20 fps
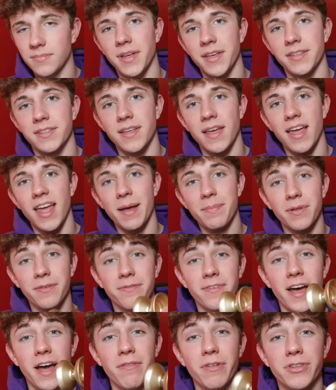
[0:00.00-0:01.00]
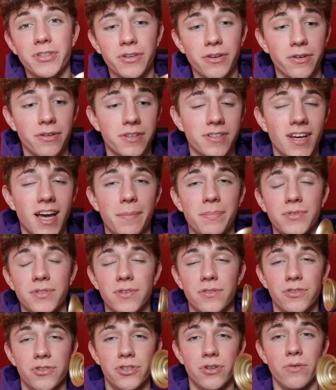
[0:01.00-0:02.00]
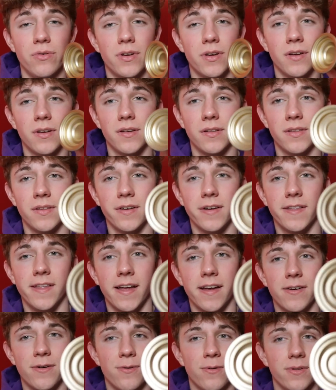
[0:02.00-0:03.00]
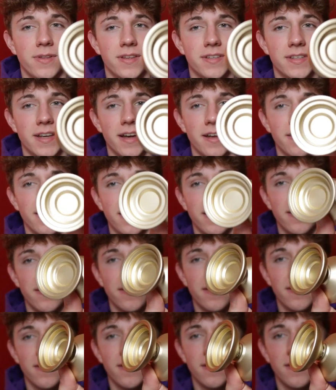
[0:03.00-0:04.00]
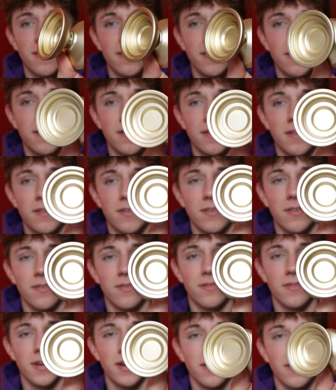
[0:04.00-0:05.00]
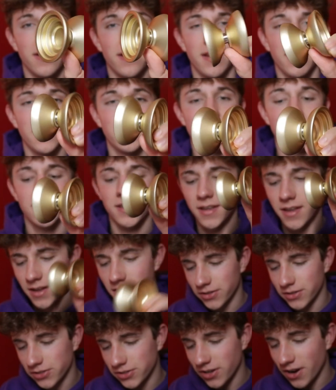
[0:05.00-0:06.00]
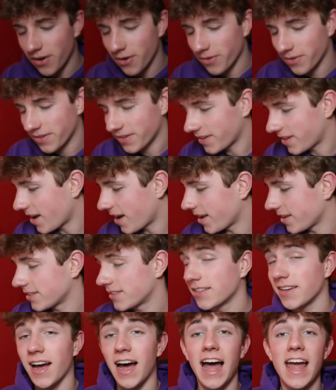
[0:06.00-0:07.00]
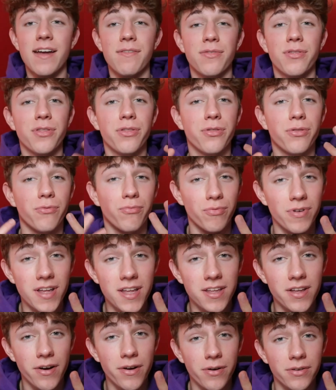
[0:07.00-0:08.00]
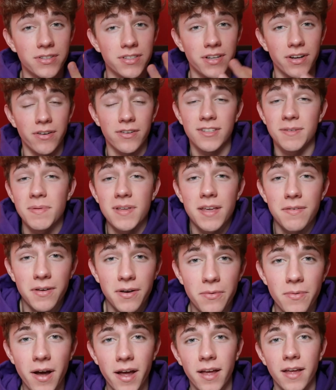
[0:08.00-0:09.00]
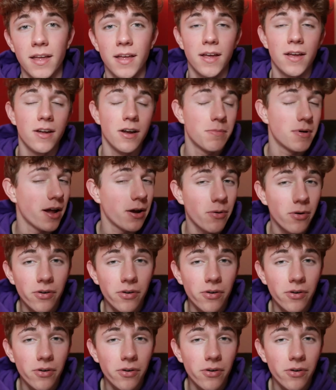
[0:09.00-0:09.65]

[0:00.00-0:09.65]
is the Amplified Return Tops Juke. Look at that cool design there. Very neat. So, guys, I have 3 YoYos here to be giving away. You're probably